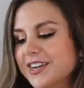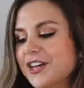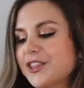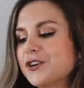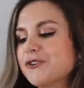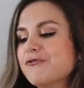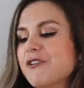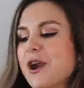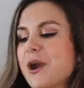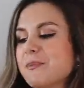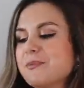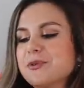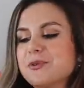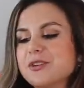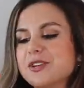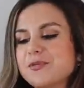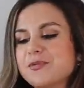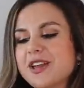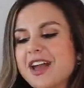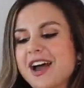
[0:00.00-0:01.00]
Another Rare
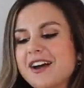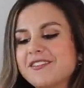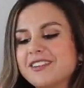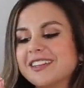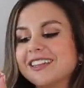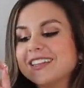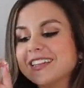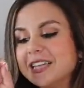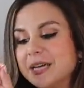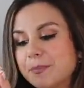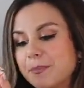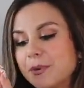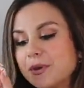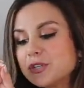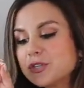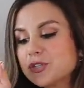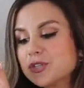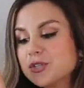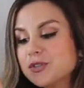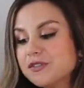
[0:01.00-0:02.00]
Beauty. We have a
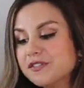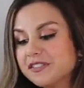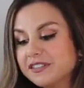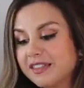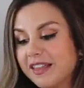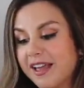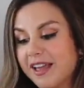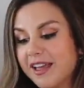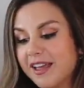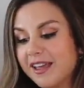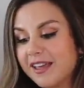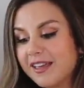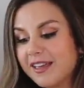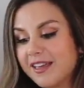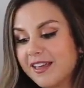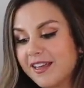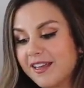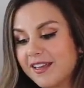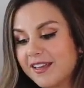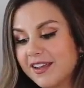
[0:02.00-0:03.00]
lip souffle
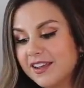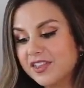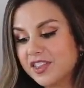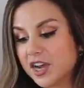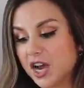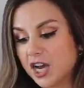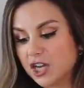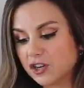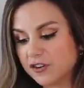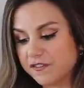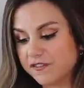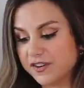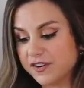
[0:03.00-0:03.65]
in the color